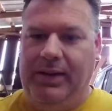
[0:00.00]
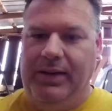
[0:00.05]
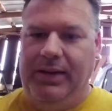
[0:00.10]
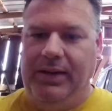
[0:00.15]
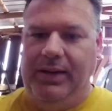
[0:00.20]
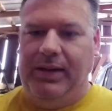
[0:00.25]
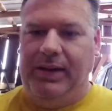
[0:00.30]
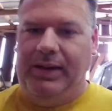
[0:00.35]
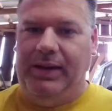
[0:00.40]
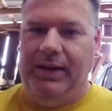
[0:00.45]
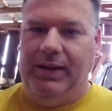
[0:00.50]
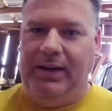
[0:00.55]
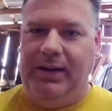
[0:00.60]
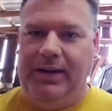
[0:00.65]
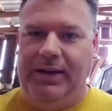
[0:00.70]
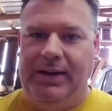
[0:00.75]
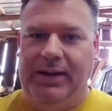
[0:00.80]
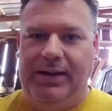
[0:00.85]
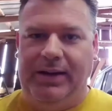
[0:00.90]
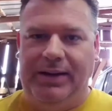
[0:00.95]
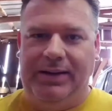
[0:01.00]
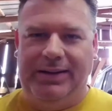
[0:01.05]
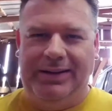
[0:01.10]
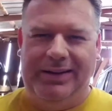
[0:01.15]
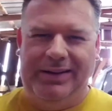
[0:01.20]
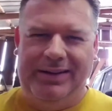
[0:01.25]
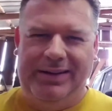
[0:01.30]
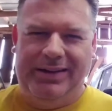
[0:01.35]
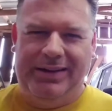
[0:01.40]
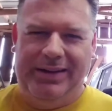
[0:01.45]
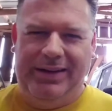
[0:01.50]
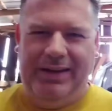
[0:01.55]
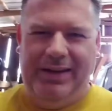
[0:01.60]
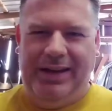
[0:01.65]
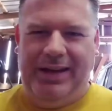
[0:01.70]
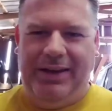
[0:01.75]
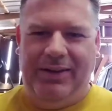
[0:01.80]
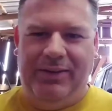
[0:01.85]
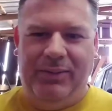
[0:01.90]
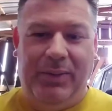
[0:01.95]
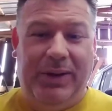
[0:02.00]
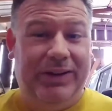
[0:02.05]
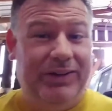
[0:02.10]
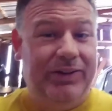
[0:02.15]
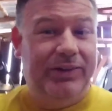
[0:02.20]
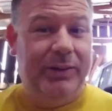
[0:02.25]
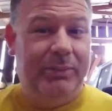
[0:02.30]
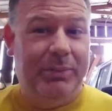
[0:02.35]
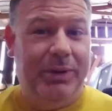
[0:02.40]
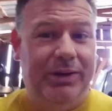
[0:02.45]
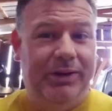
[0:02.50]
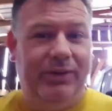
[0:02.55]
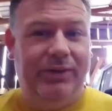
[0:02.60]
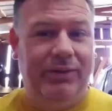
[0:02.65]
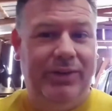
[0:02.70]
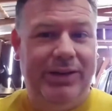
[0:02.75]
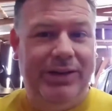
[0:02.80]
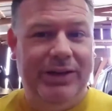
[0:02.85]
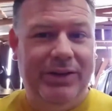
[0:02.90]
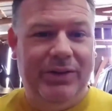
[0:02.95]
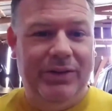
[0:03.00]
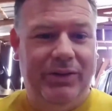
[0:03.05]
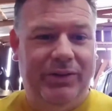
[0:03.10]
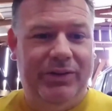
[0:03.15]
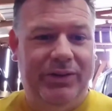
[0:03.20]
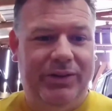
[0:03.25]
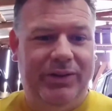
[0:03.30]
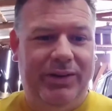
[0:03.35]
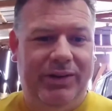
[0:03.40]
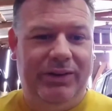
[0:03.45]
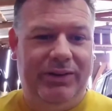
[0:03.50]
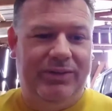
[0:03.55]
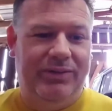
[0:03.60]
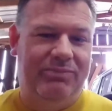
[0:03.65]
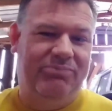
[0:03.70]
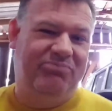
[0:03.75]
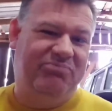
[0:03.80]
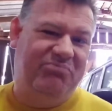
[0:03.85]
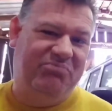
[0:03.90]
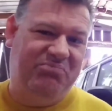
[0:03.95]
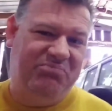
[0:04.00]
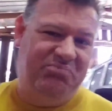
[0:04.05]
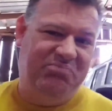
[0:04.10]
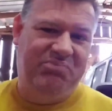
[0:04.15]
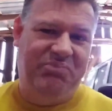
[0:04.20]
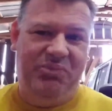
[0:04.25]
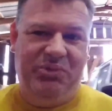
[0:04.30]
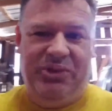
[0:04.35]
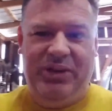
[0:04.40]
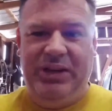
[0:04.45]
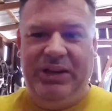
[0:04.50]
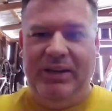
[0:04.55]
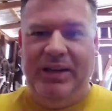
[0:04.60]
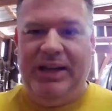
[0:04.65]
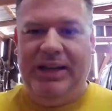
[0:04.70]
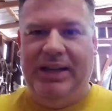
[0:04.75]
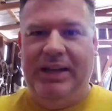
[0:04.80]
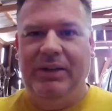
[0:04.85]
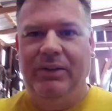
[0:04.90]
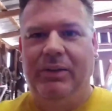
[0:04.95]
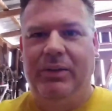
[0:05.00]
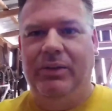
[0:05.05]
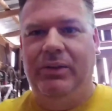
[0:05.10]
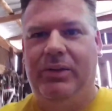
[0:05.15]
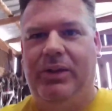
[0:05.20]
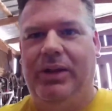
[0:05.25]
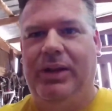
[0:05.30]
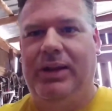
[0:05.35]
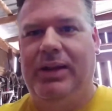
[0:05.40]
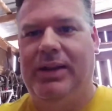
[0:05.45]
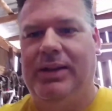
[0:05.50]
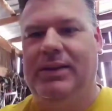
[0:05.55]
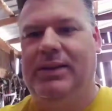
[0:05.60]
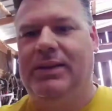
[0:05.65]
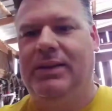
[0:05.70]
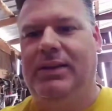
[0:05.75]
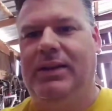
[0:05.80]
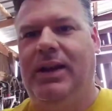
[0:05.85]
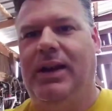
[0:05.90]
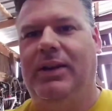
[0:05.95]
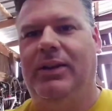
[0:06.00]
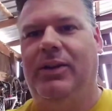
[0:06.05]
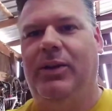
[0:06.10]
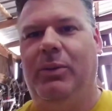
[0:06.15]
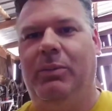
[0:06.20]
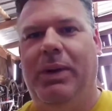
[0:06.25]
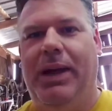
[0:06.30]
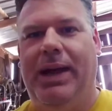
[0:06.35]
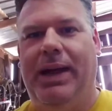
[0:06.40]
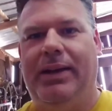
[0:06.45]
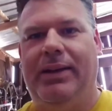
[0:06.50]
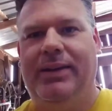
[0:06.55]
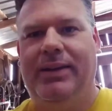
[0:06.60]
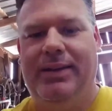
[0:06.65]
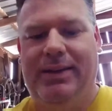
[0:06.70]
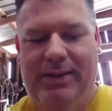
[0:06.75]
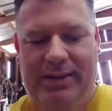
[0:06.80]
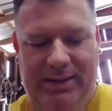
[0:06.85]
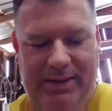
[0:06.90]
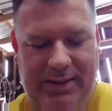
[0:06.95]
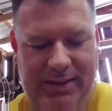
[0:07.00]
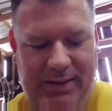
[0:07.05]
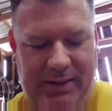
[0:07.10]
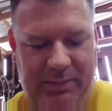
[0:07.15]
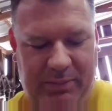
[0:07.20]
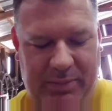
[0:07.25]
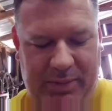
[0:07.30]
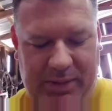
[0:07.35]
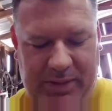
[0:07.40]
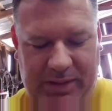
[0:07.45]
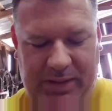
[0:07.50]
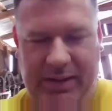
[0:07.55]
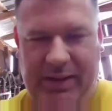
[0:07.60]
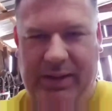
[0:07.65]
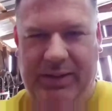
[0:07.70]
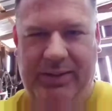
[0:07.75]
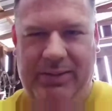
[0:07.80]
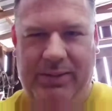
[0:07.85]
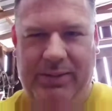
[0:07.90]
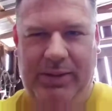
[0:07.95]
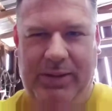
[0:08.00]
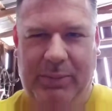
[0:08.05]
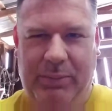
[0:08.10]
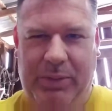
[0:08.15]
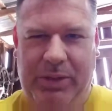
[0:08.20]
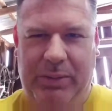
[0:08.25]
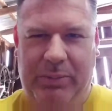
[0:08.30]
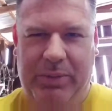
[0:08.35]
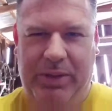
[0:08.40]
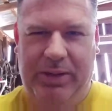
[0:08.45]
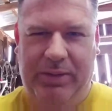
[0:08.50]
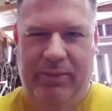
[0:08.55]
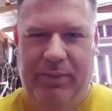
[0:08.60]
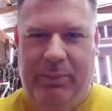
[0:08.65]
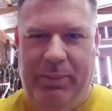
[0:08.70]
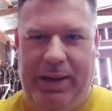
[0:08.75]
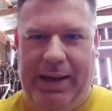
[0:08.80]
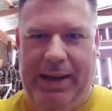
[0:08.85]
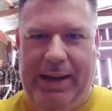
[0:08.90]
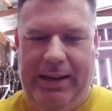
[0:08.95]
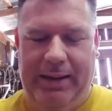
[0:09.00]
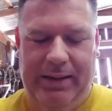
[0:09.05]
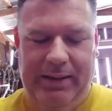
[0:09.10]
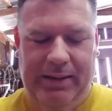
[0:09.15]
And I watched a bunch of videos and it seemed like it was not too bad, but can be a bit of a pain.